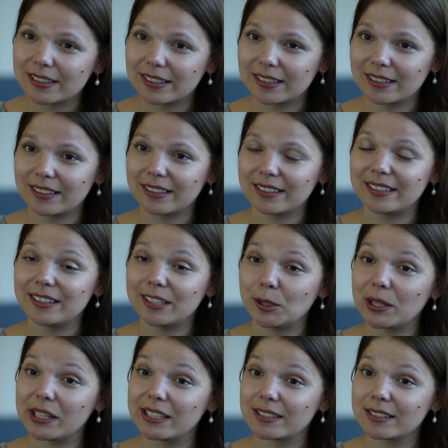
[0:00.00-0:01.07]
in the
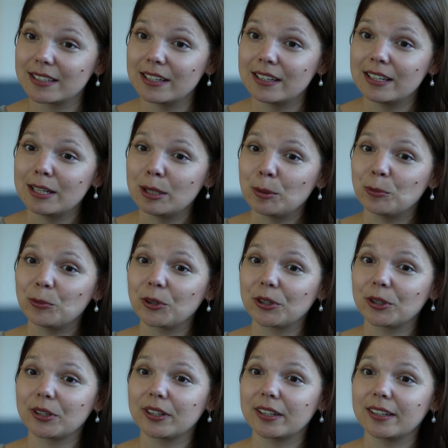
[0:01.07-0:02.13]
US
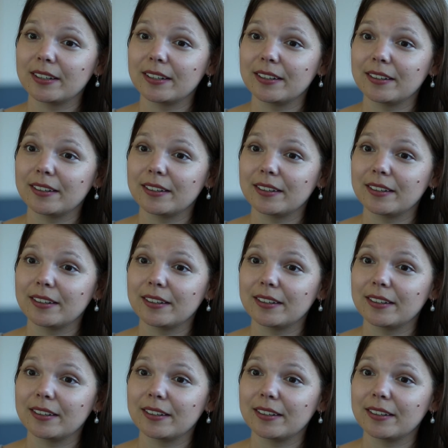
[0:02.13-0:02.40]
were